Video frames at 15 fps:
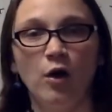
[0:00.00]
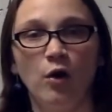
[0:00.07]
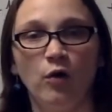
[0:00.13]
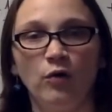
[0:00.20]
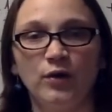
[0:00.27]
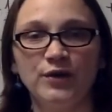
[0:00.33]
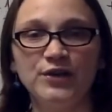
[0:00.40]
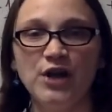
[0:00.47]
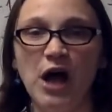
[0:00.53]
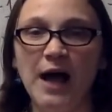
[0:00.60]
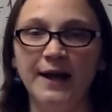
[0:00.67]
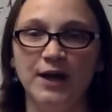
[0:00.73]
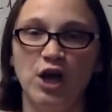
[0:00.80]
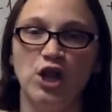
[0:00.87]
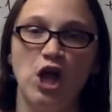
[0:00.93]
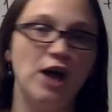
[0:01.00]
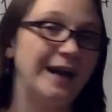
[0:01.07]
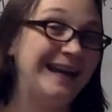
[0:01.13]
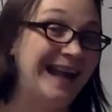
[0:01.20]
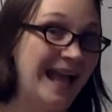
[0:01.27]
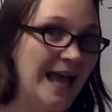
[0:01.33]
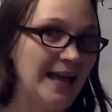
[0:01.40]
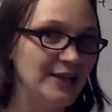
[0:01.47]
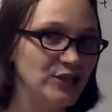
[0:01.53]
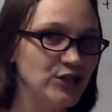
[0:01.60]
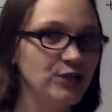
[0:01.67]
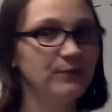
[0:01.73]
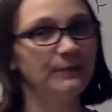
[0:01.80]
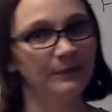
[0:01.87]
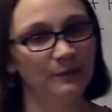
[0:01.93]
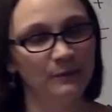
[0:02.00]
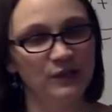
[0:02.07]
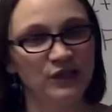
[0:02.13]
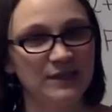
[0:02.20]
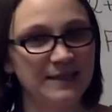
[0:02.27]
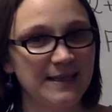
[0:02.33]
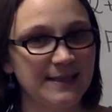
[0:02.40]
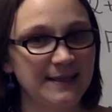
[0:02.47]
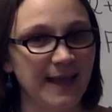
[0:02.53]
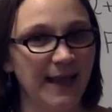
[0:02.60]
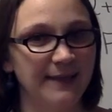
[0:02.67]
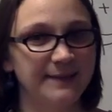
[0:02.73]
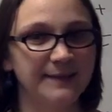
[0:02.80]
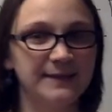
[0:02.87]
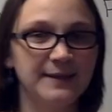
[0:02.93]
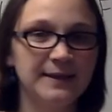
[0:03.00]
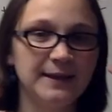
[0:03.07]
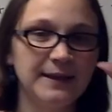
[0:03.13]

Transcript: or not along an edge, which is this case.